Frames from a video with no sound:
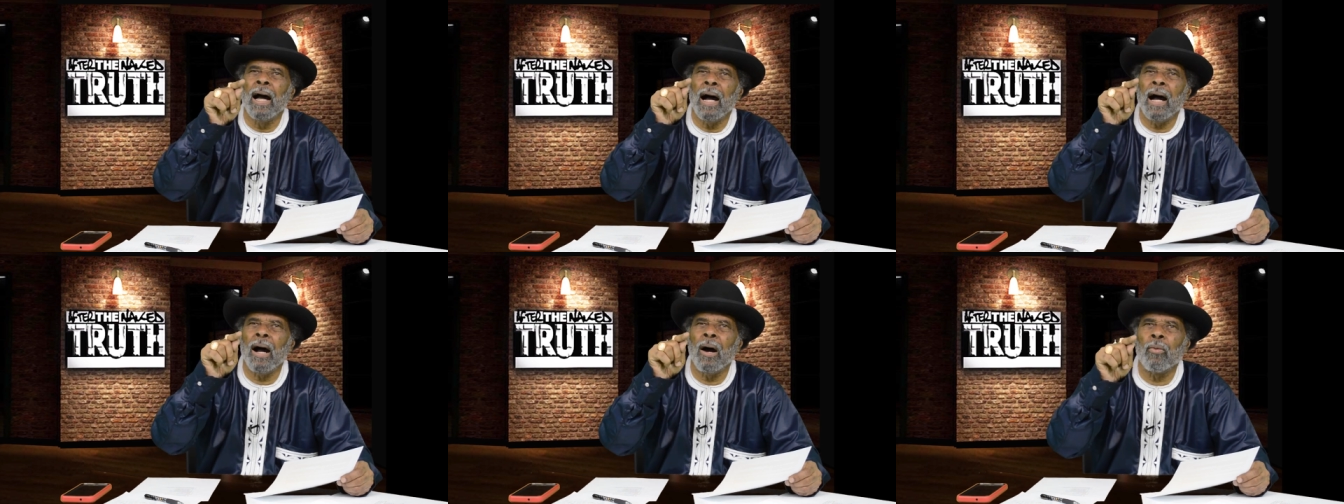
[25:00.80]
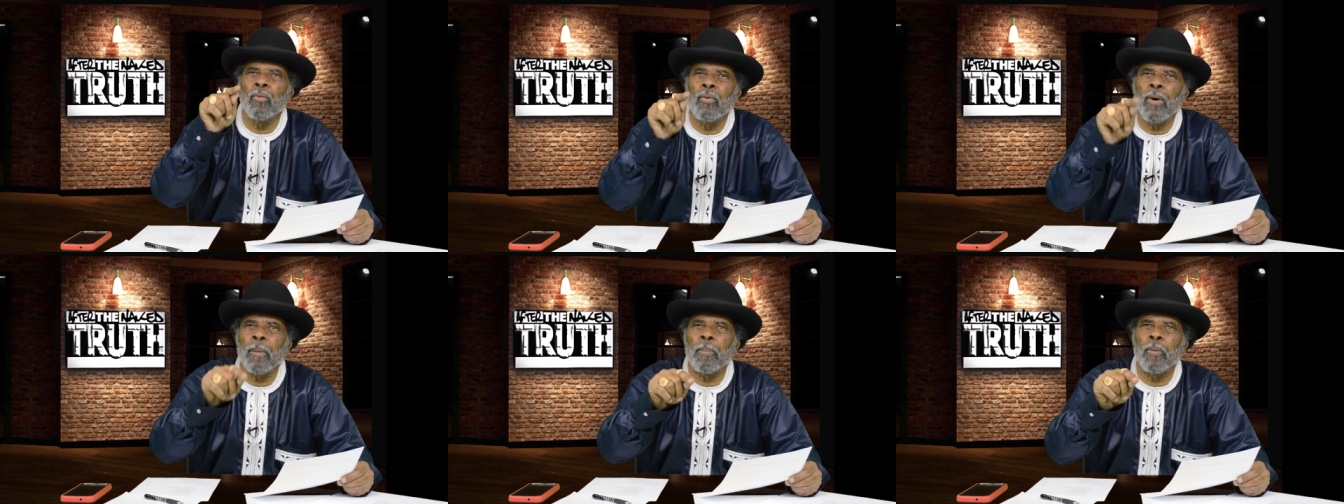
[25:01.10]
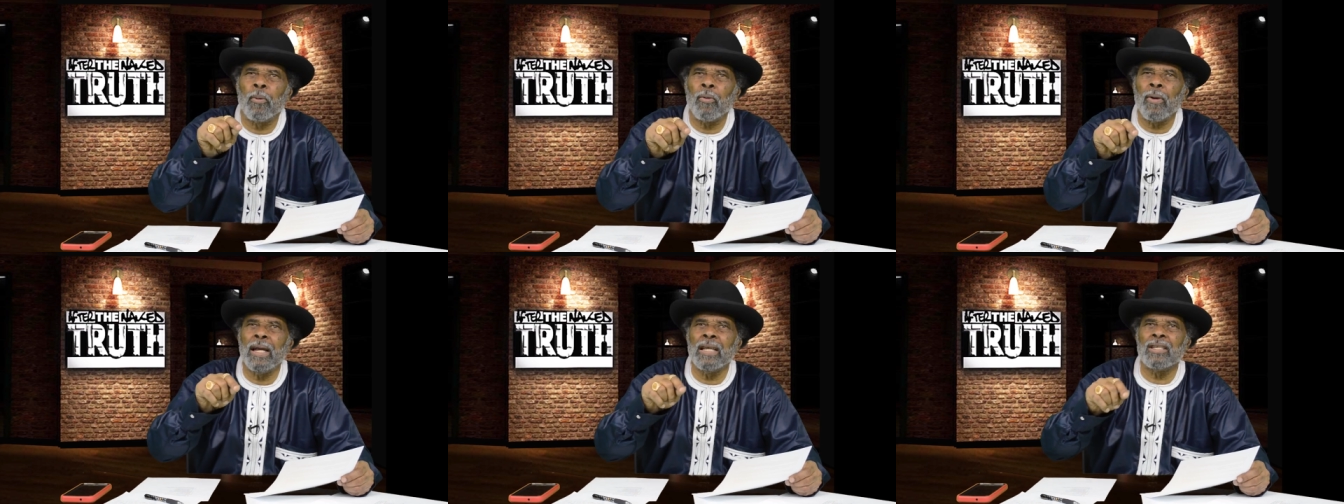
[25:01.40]
uh,
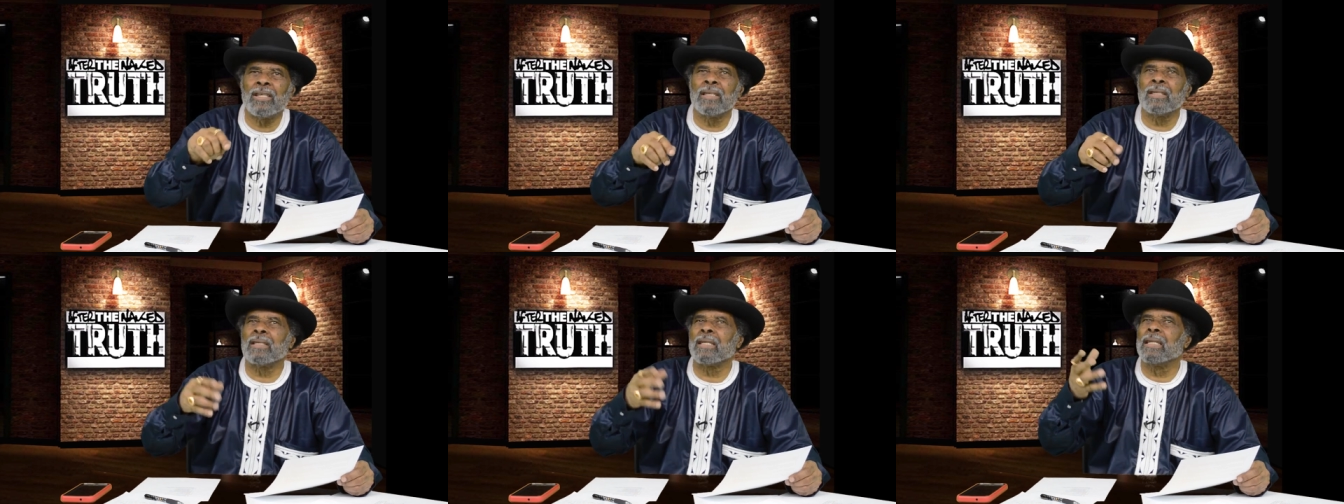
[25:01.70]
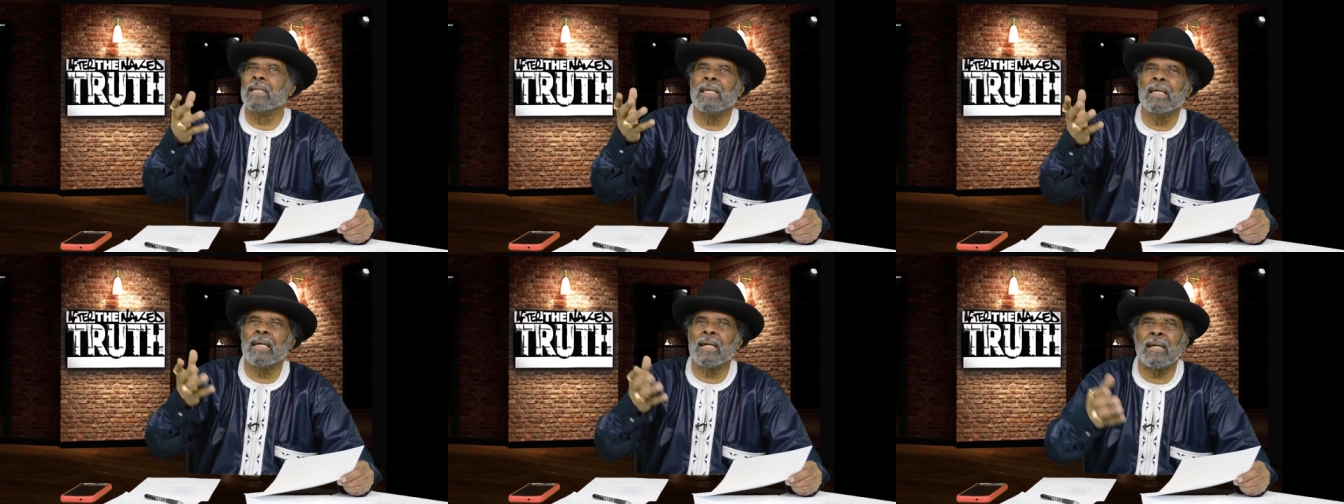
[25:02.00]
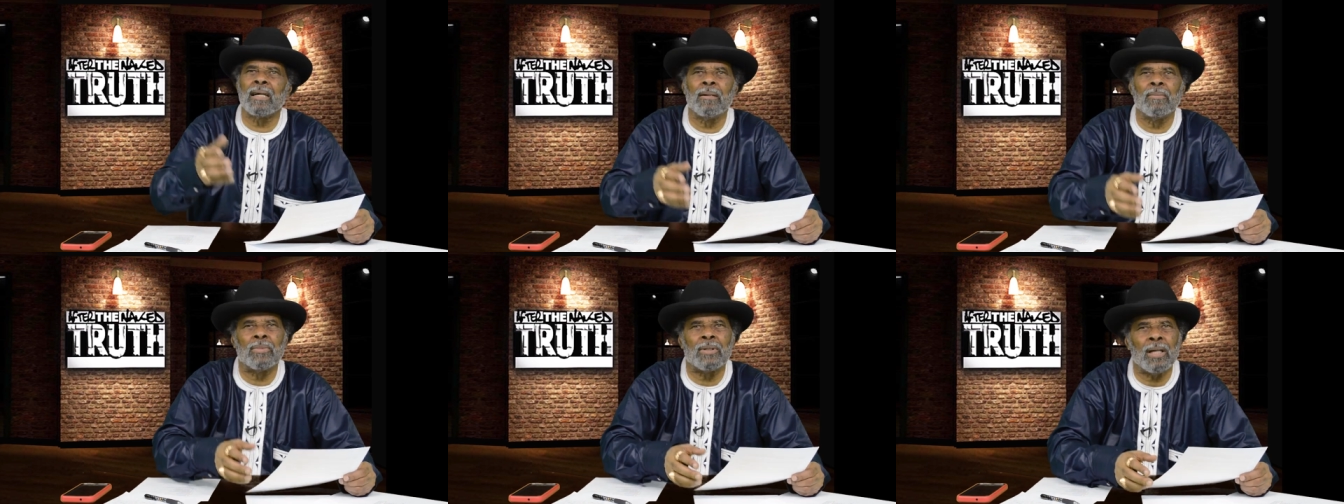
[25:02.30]
reparations and then
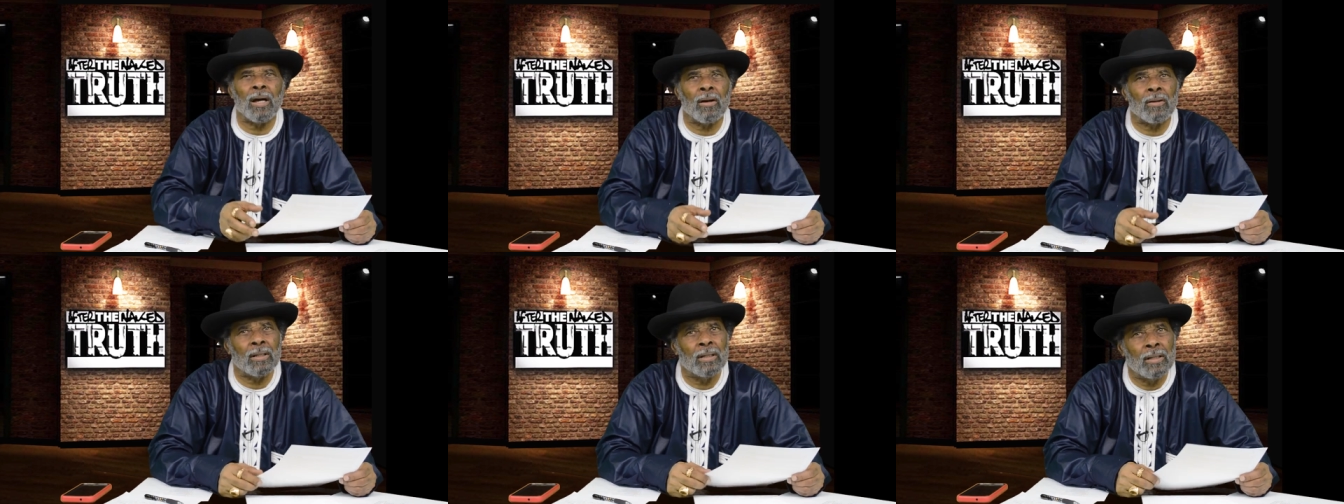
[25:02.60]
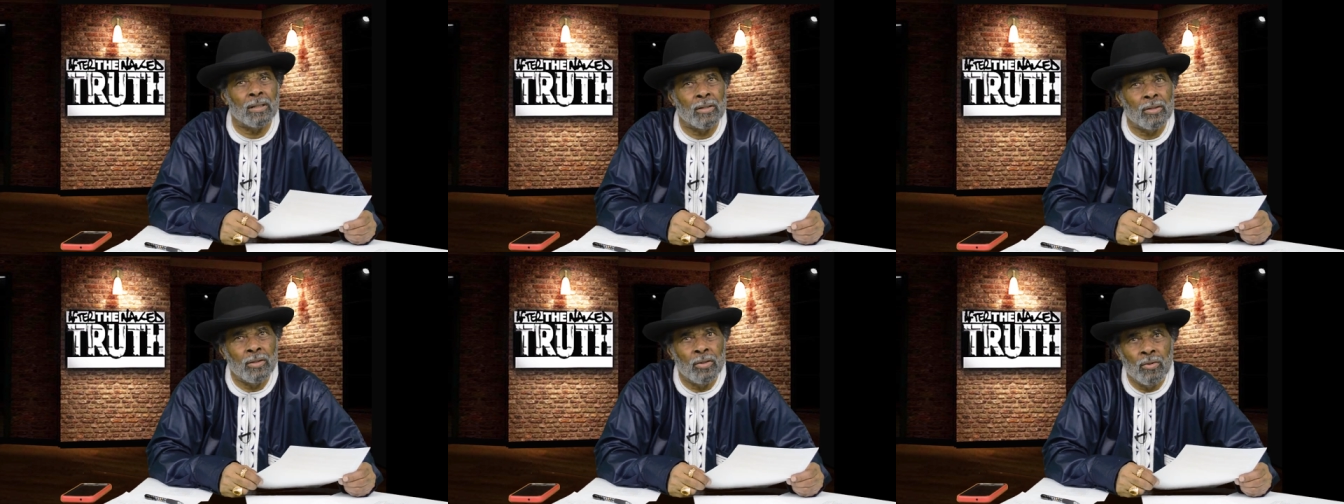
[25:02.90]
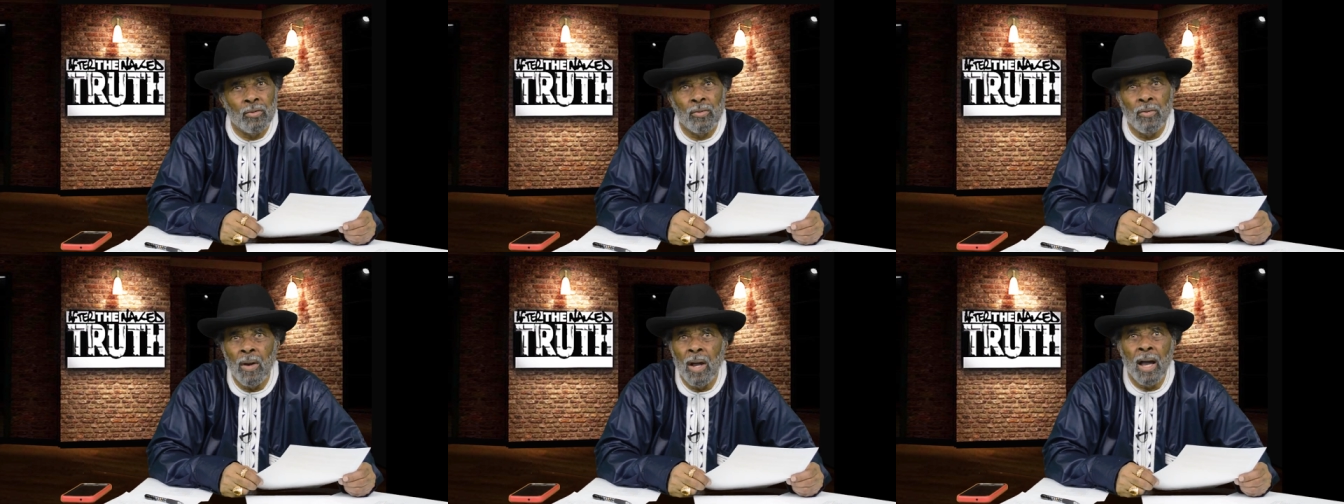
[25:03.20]
come talking to
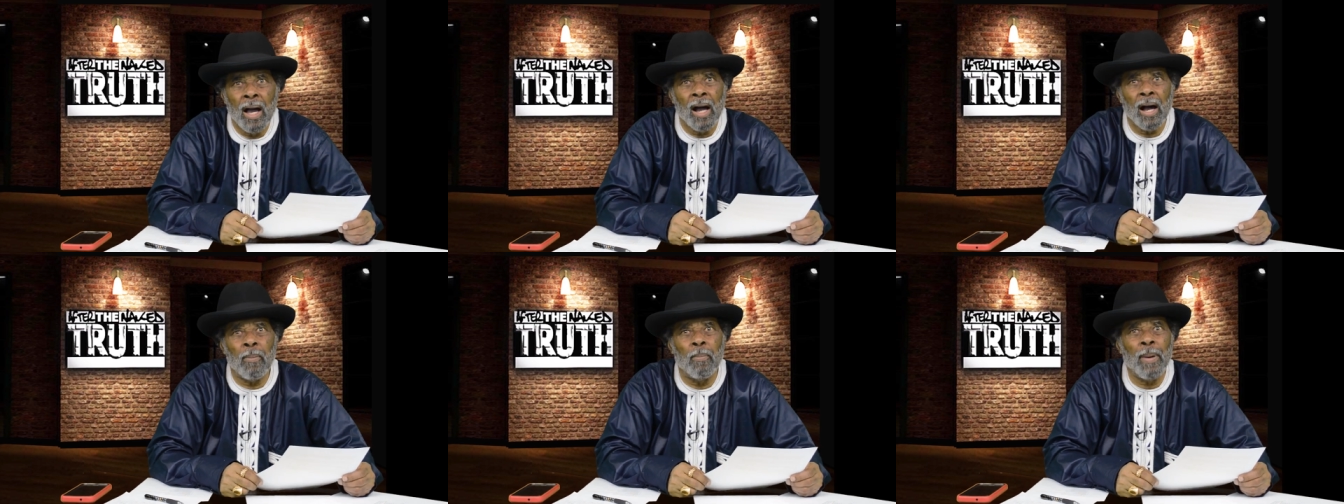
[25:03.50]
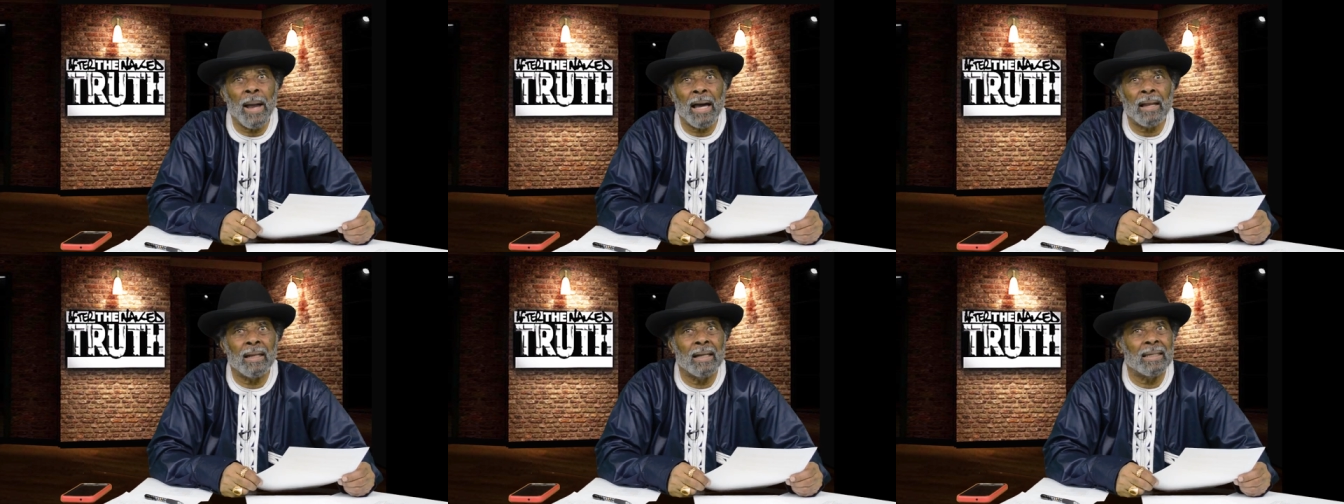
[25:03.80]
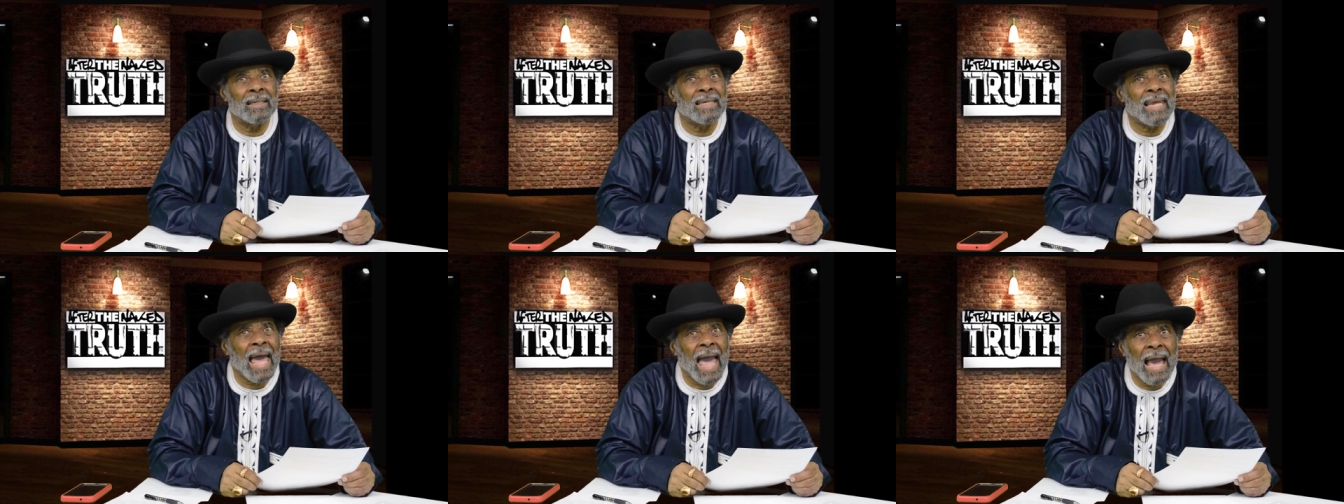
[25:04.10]
you about a
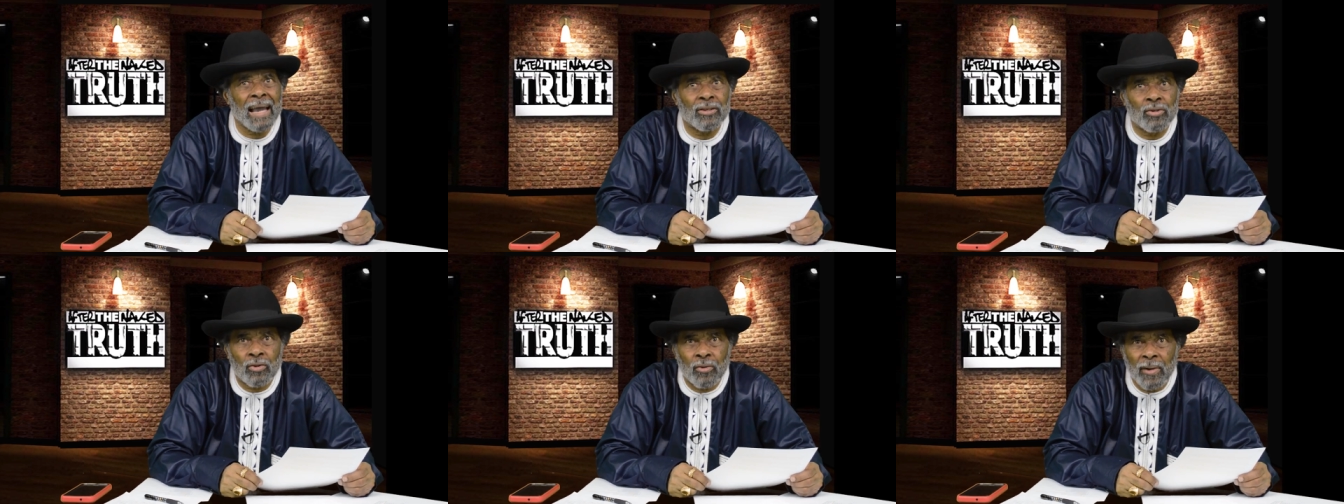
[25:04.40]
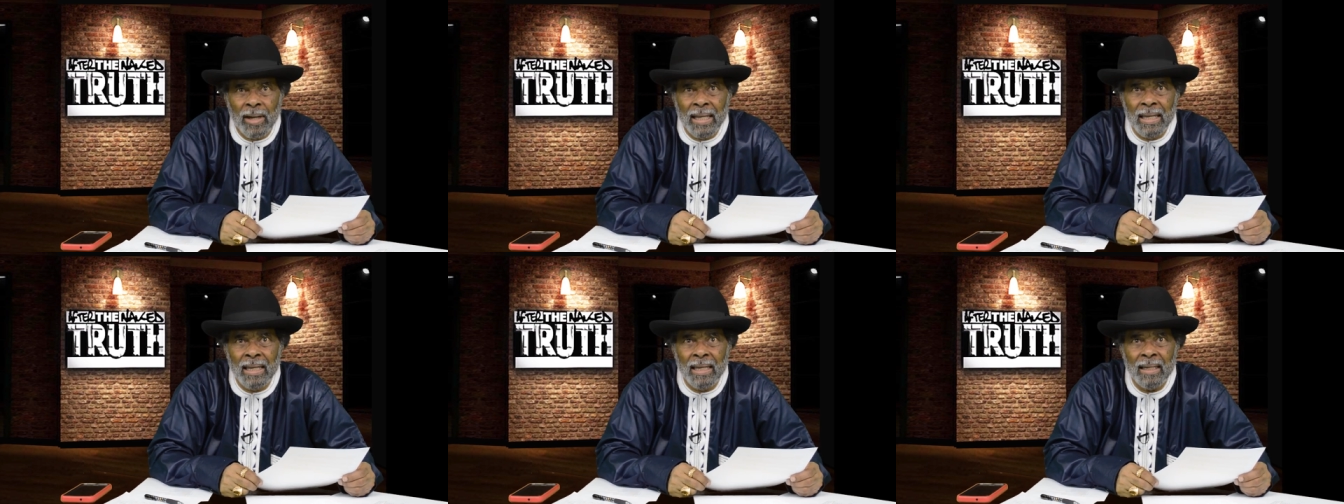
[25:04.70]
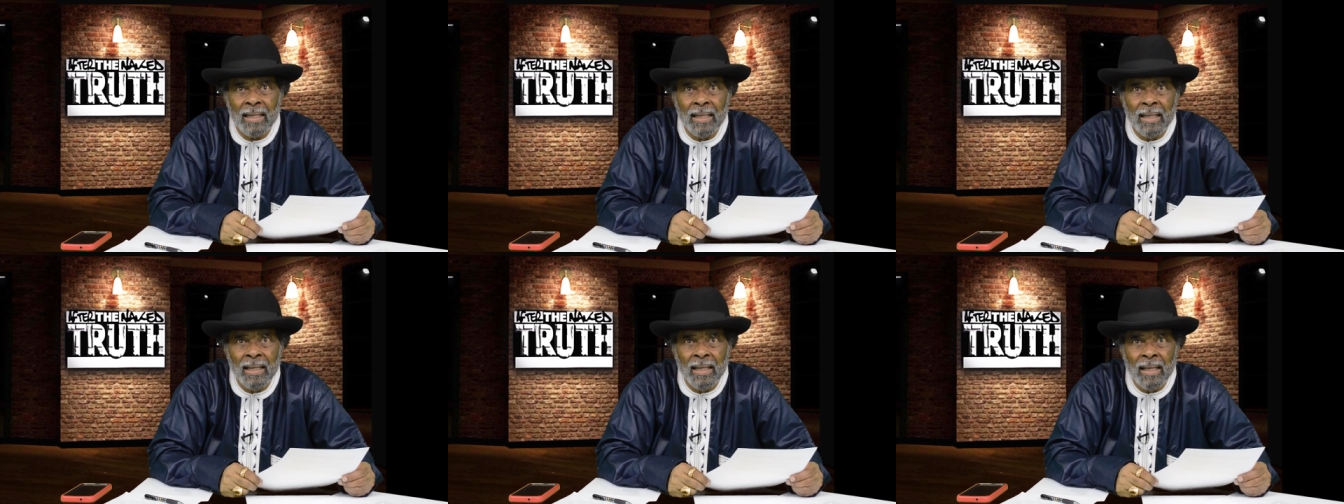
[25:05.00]
tax credit.